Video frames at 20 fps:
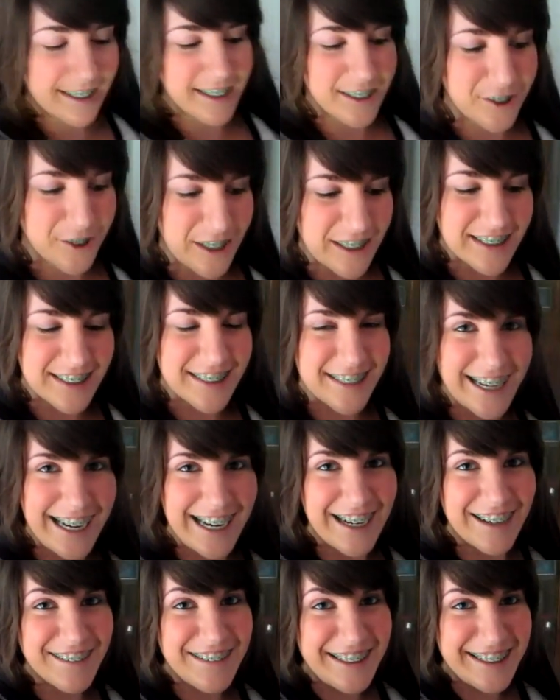I think trying to
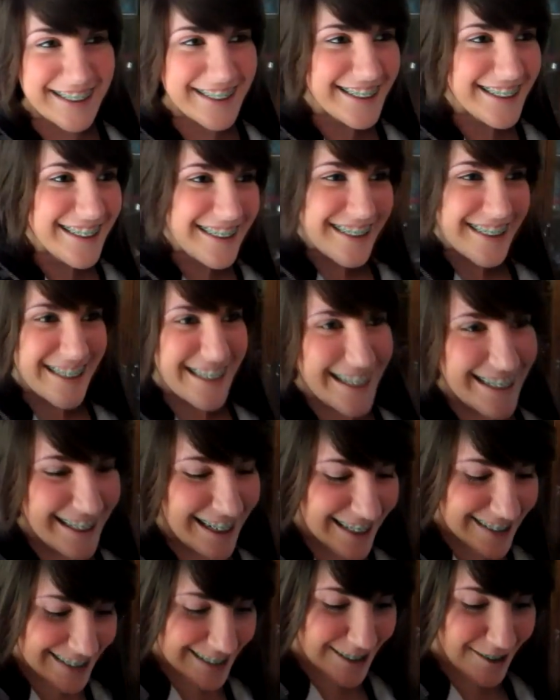scare me. And
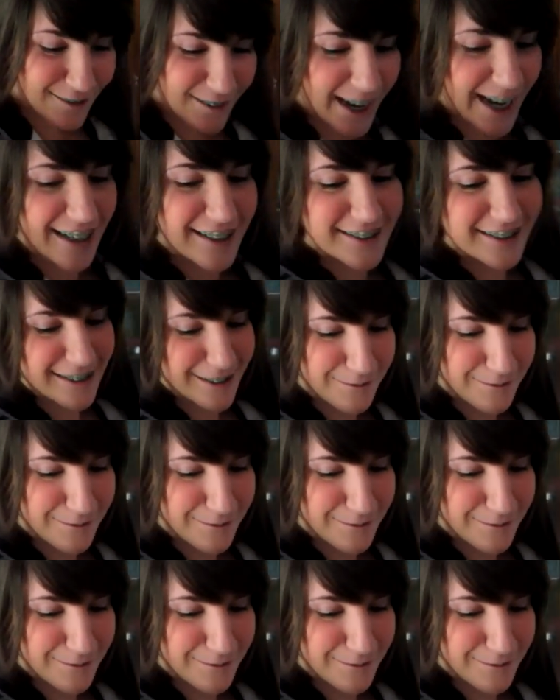I just found